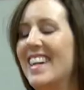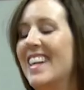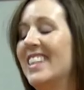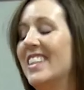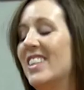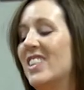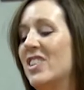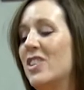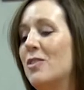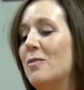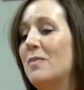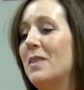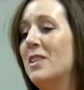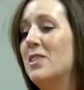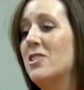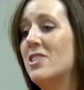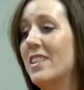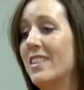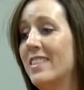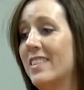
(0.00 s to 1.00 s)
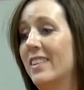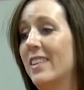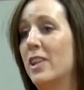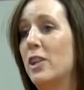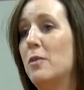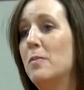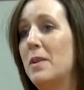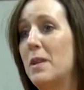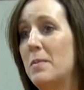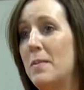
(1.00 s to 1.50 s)
You mentioned a
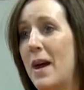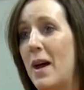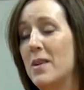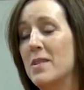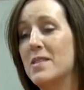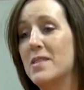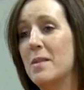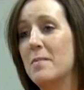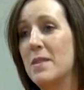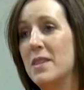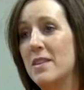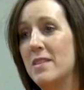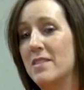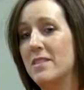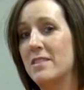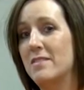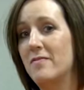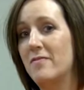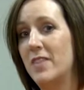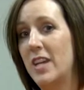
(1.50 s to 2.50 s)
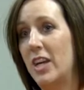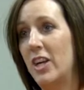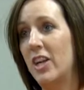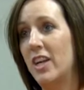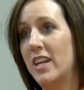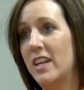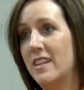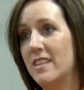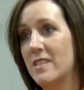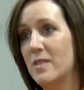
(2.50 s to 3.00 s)
little bit about some of the
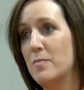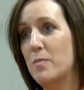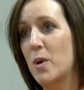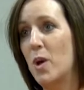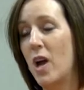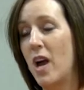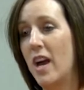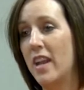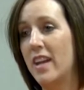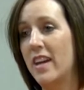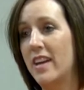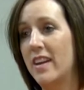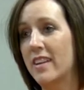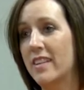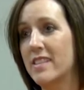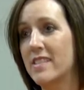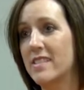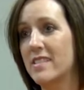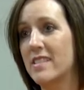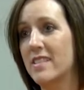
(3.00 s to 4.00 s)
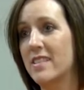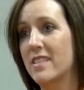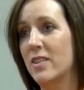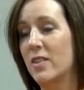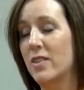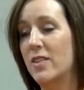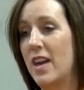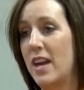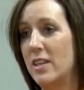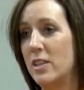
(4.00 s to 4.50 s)
various products
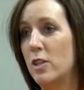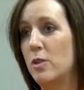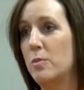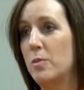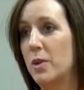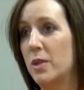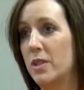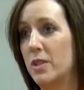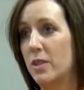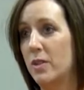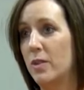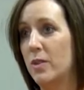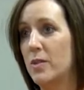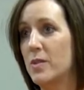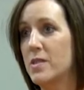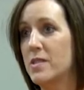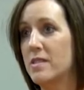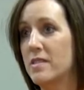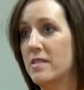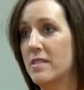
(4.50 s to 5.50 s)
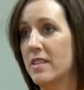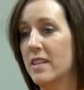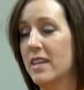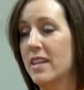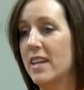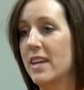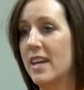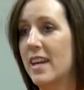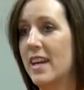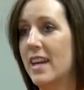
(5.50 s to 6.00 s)
that you produce,
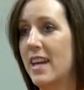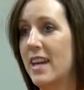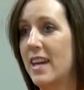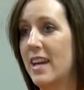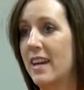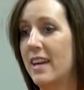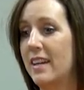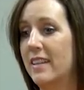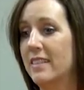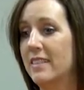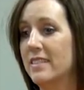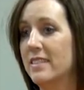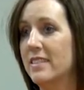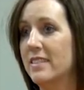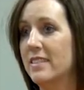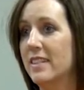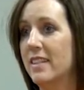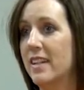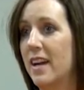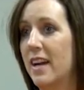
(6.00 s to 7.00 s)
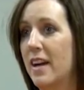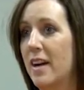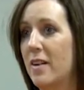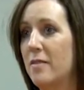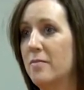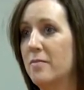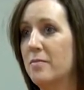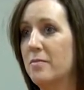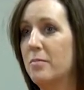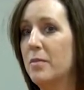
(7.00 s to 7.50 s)
and
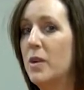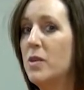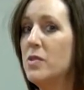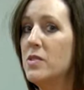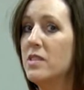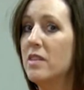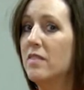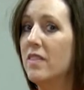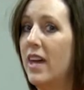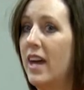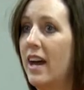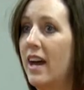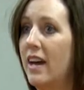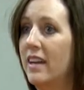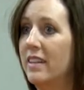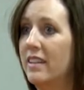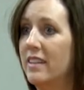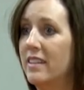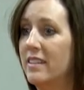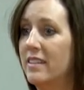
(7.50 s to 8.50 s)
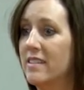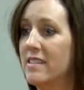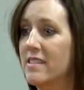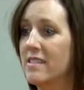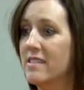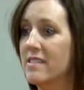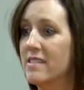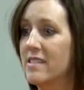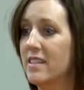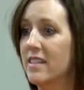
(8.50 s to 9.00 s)
most of that
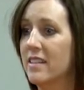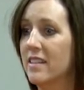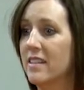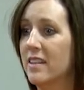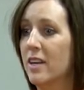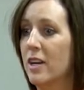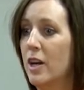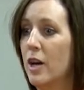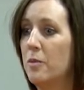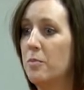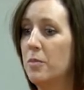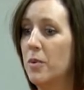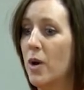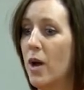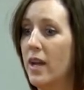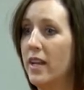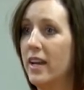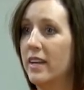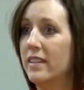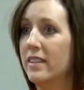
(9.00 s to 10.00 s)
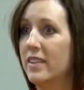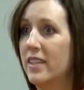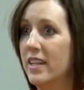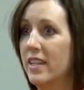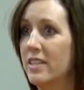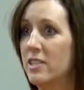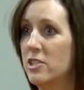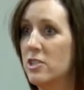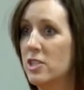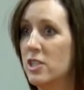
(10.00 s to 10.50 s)
is a product that
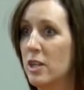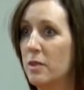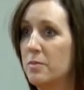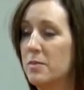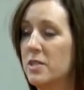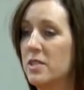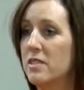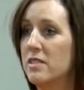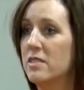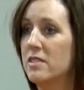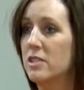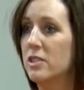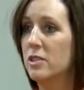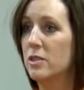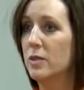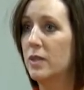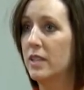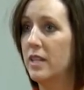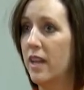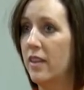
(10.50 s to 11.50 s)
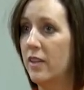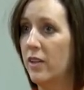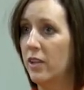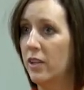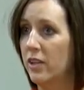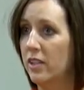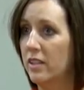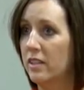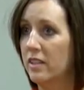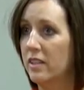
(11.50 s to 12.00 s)
is shipped to
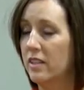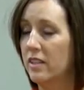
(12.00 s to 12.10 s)
another